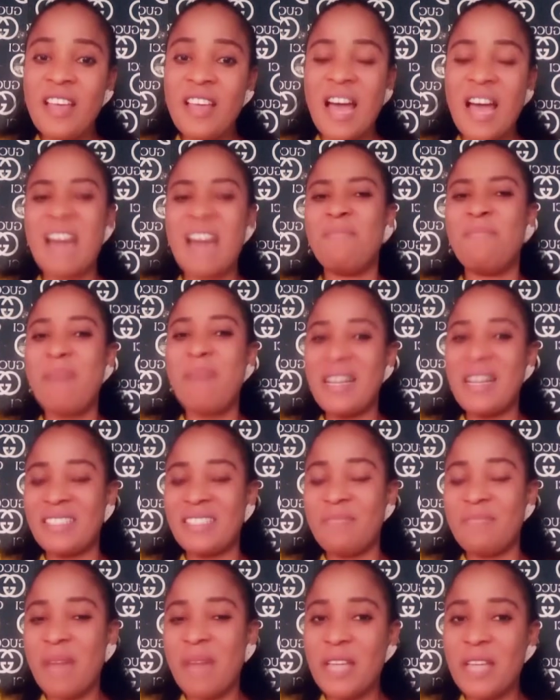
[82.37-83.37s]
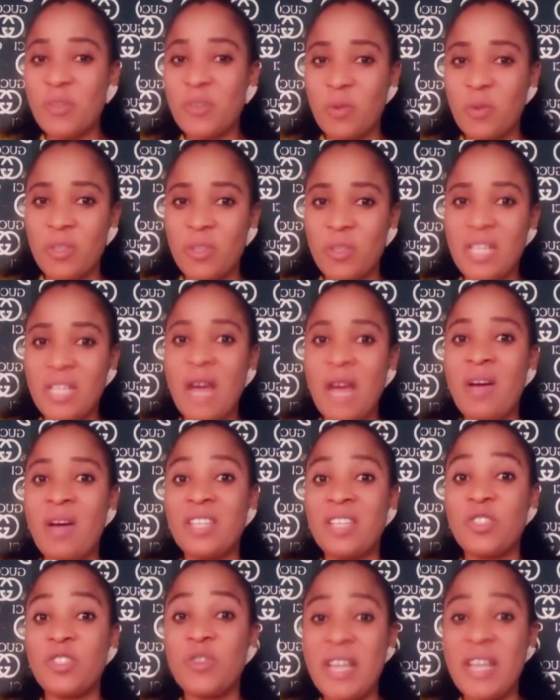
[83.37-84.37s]
and maximize what our
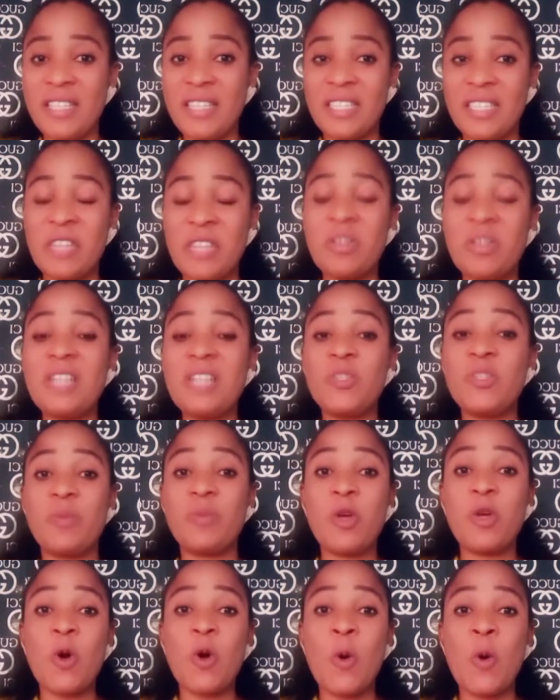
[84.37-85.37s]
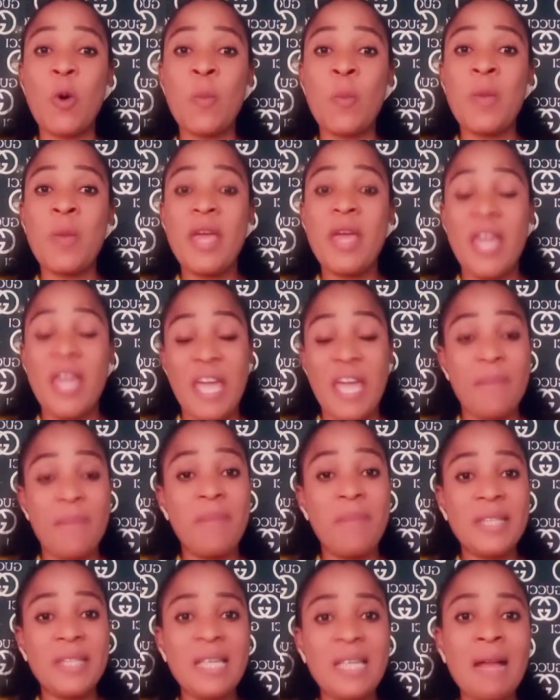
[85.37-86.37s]
strength in order to become a
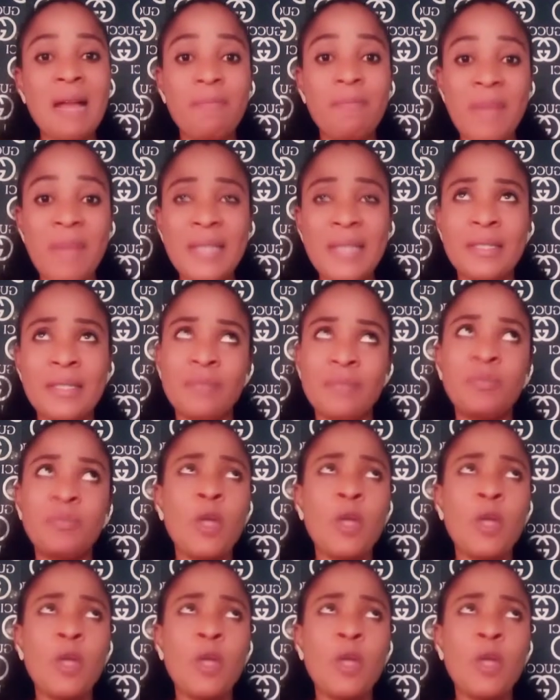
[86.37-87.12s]
better person.